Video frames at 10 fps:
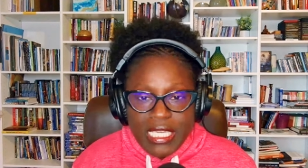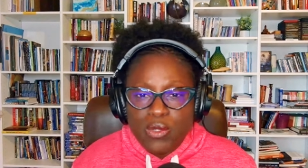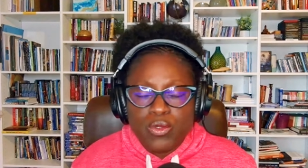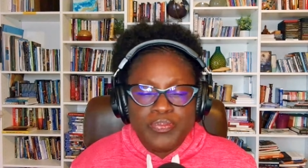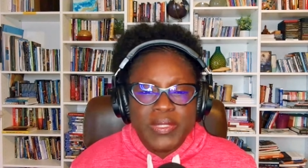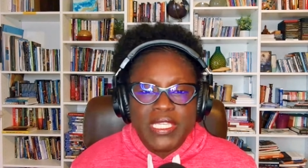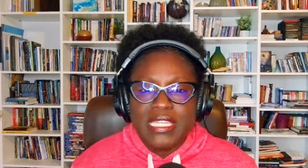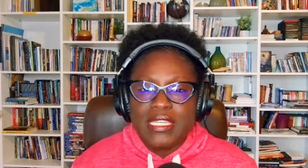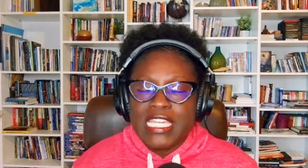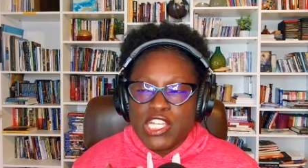it will
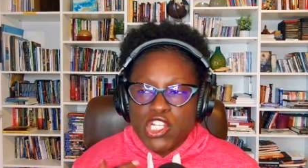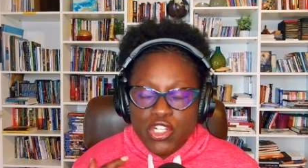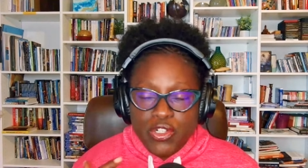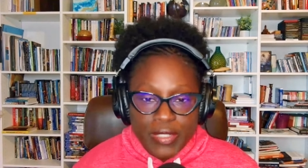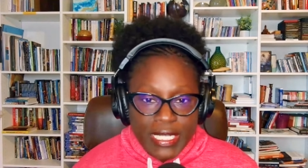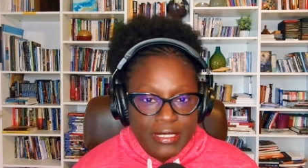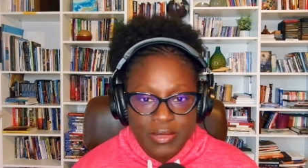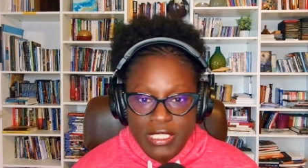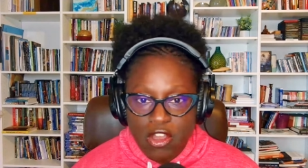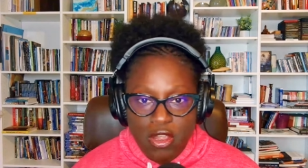be
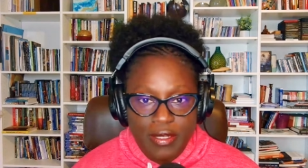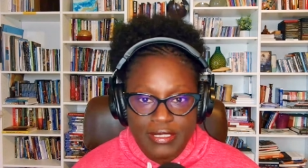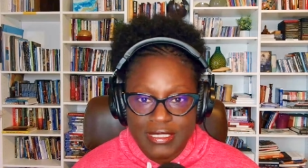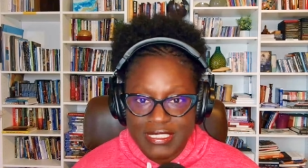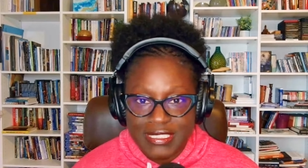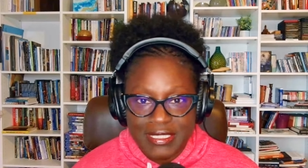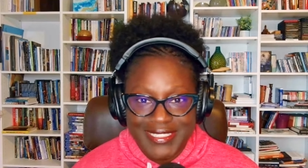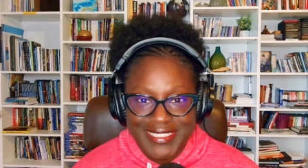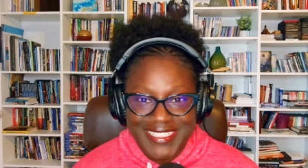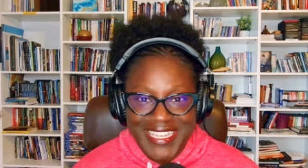incredibly hard to sell
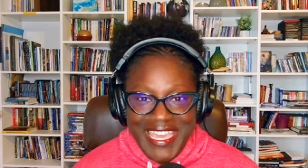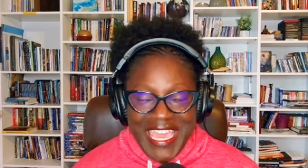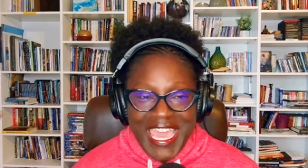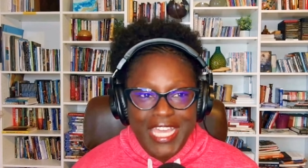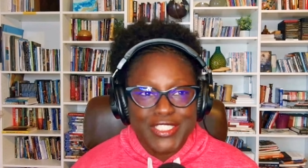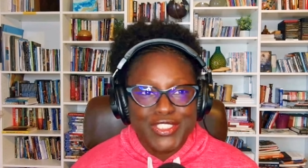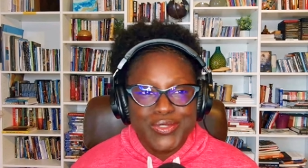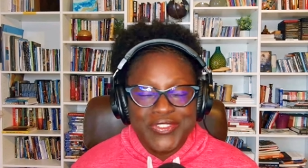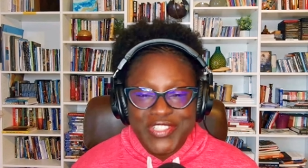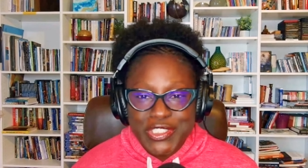it. And you
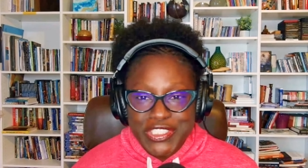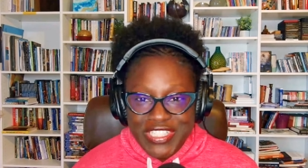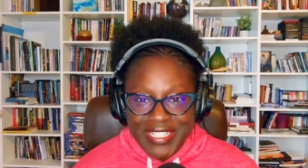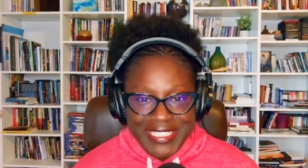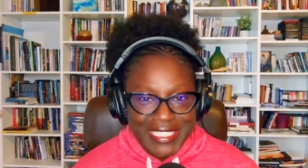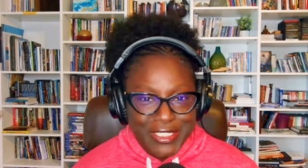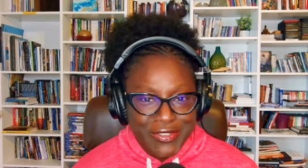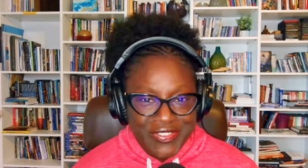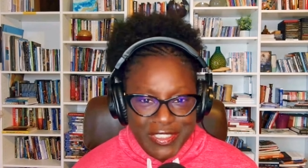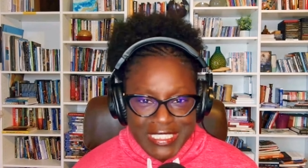will feel yucky, and you
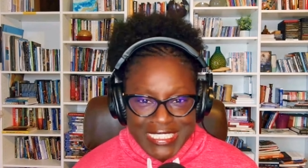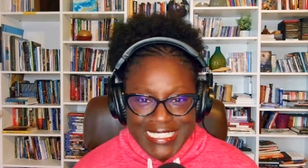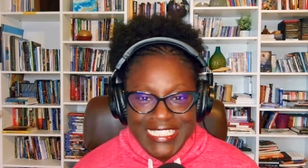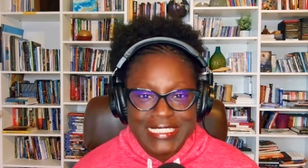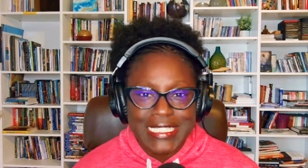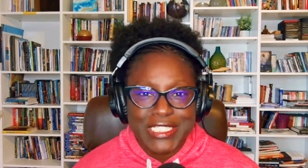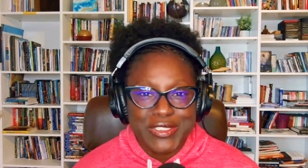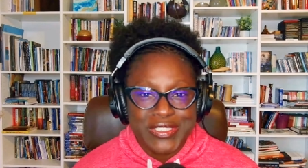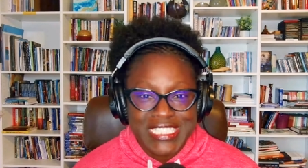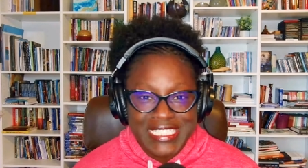feel sleazy, and
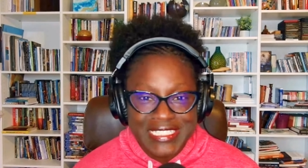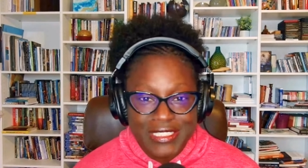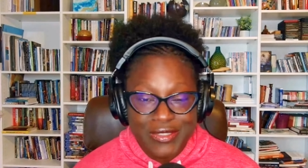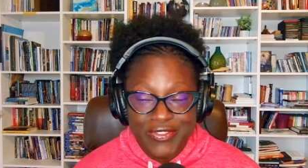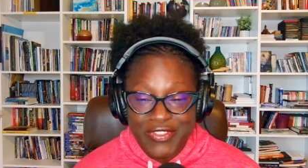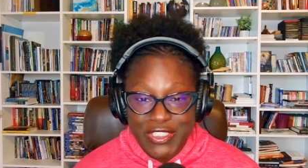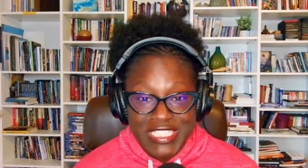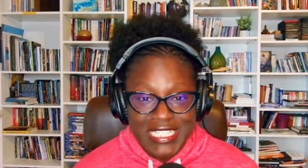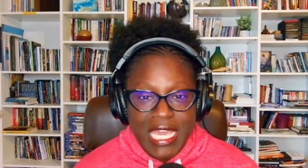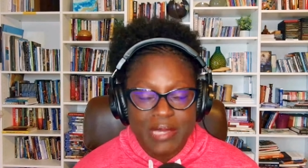you'll feel
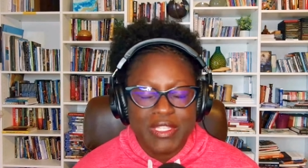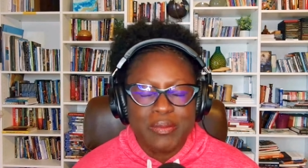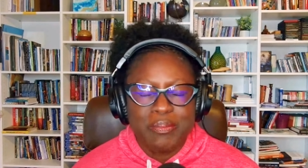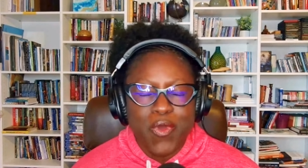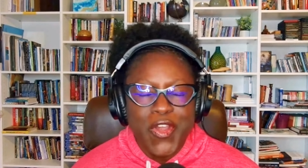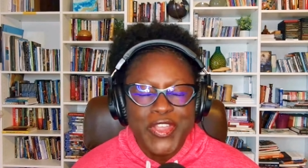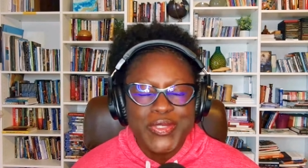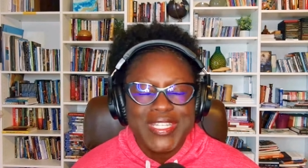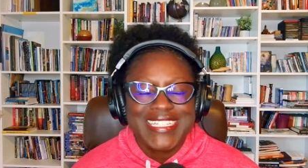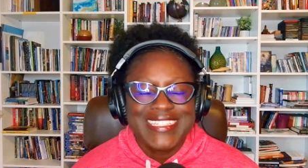slimy. The more
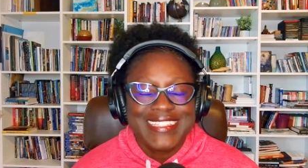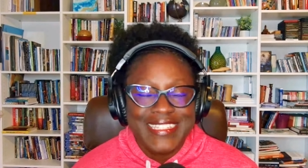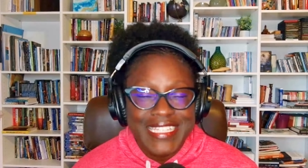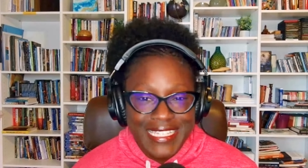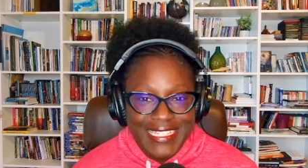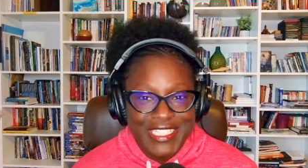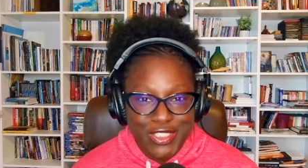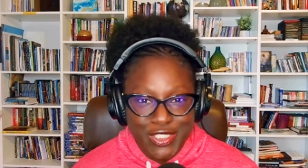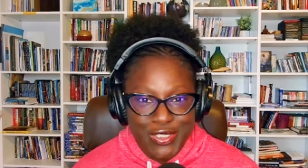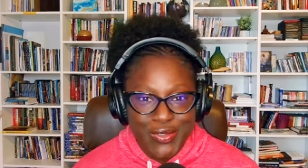you can lean
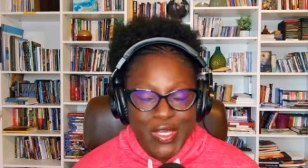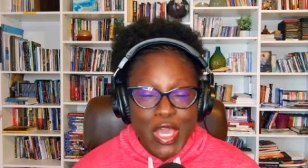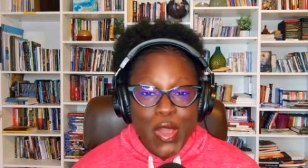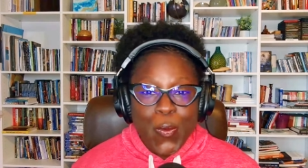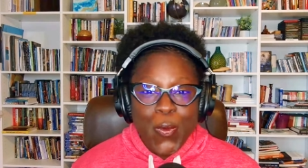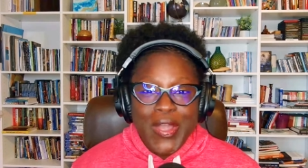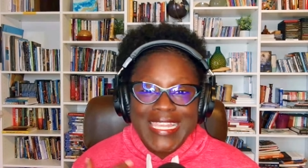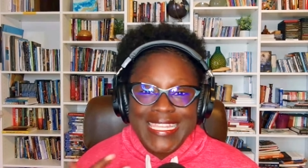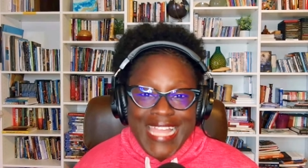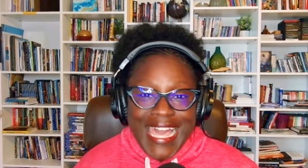into what
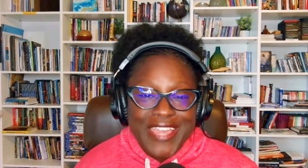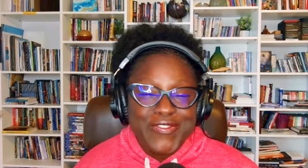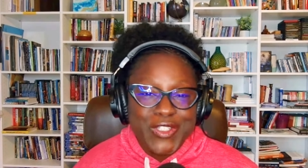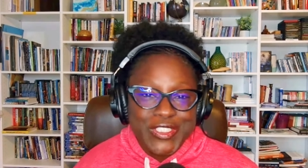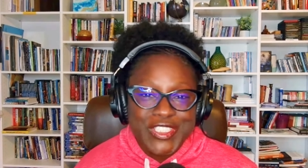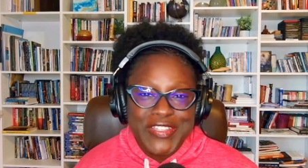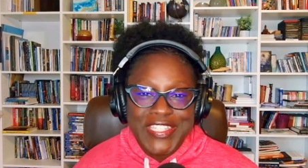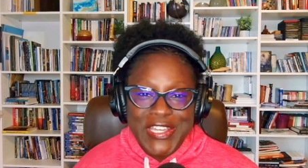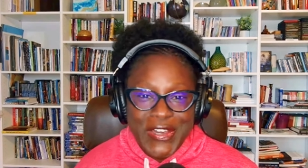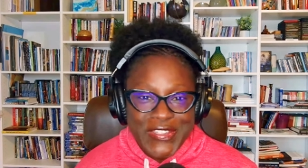life looks on
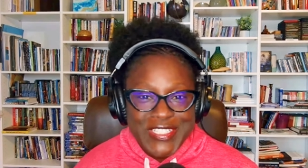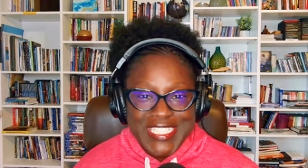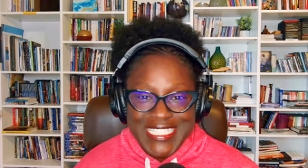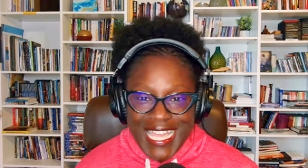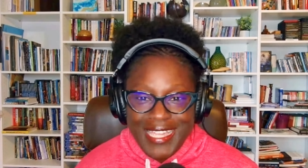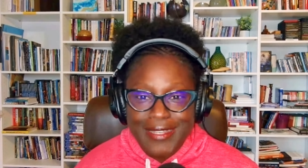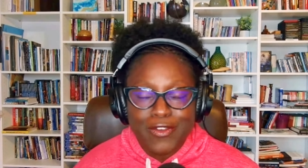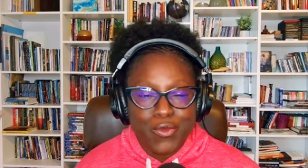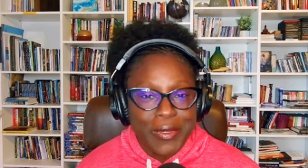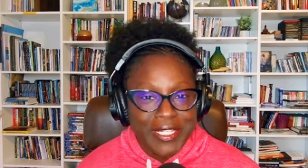the other side
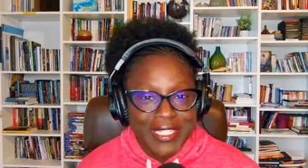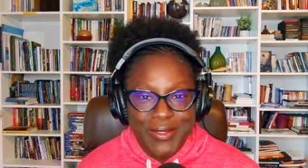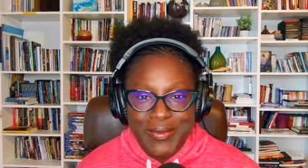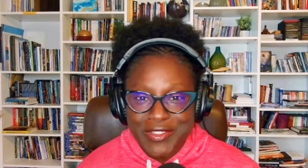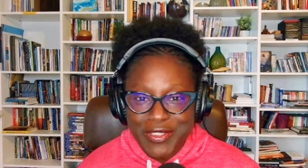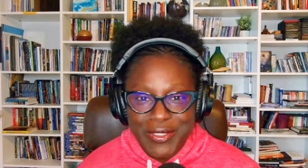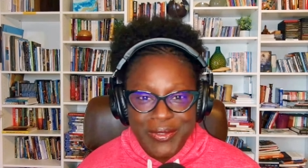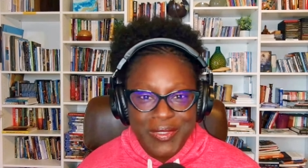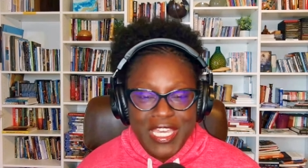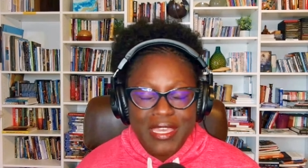of working with
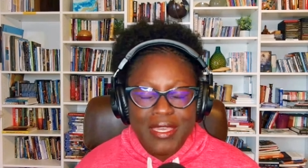you,